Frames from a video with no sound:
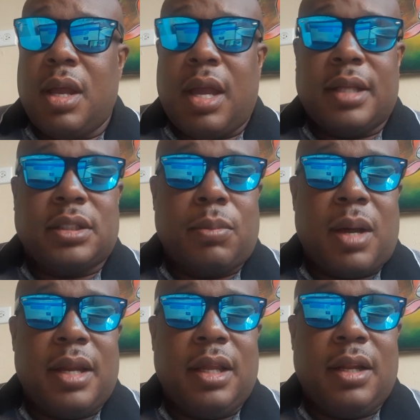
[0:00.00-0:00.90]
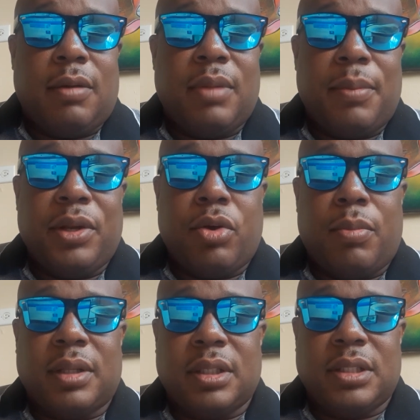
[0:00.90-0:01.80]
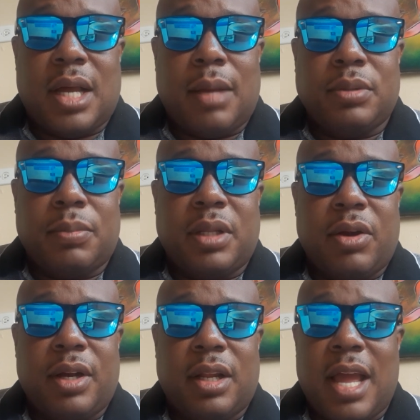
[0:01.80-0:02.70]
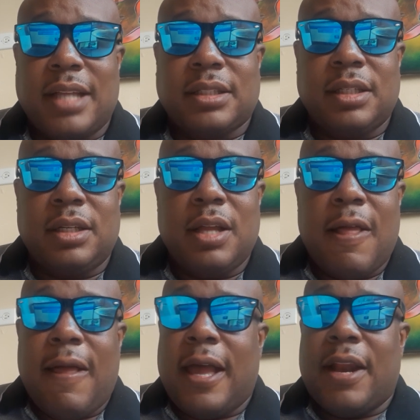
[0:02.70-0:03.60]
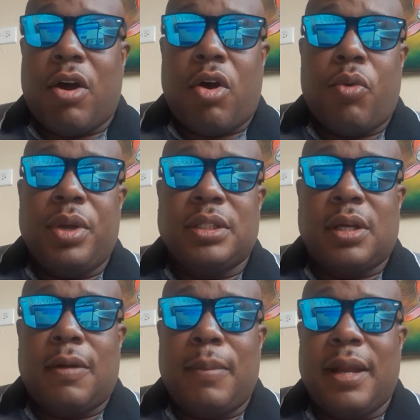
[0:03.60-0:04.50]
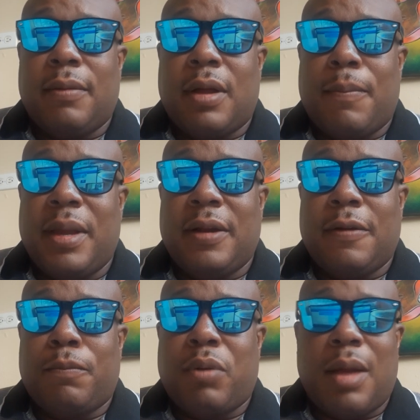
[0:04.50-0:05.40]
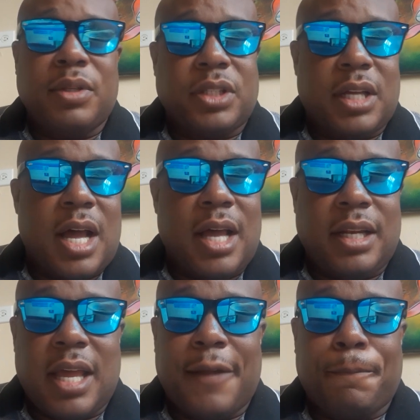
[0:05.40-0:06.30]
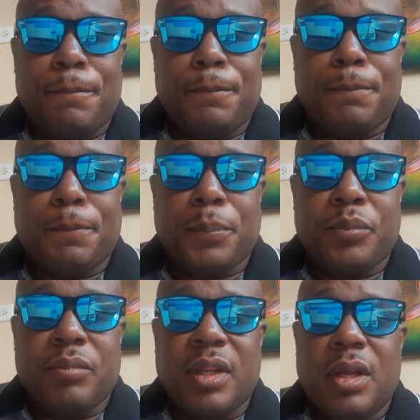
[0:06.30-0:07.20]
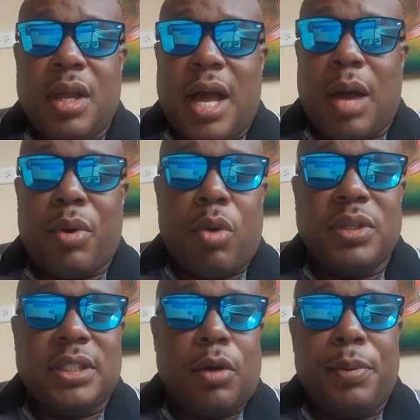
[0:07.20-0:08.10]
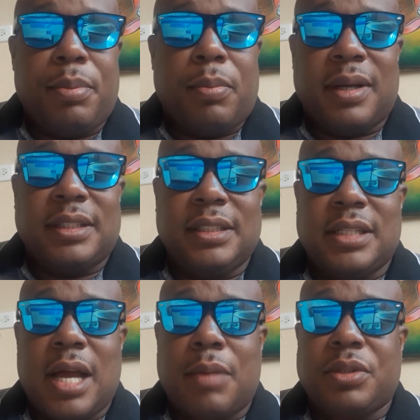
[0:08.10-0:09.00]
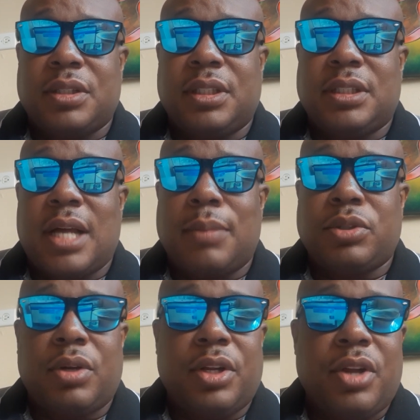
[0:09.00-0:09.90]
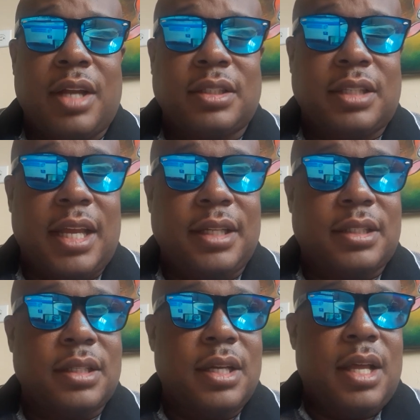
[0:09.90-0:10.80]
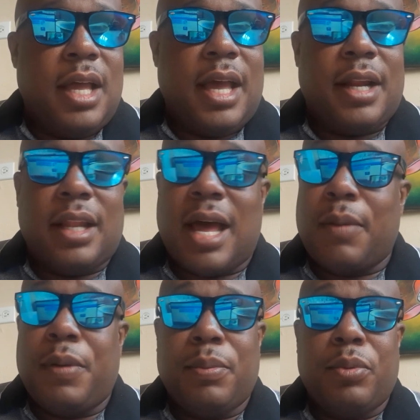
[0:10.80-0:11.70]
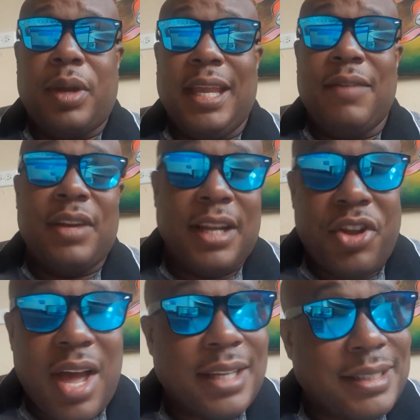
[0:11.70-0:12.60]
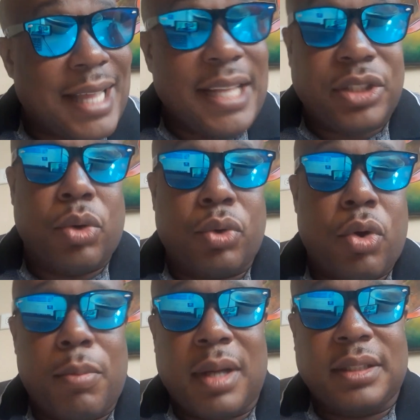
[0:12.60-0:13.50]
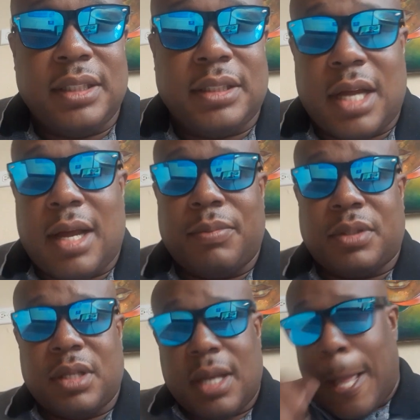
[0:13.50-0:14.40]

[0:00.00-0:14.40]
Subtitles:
and somebody let me know about the jobs up there in Alaska, and I always made a promise to God that I would always tell people about these jobs, because these jobs are in the United States. And a lot of people, even in the United States, don't know about these jobs.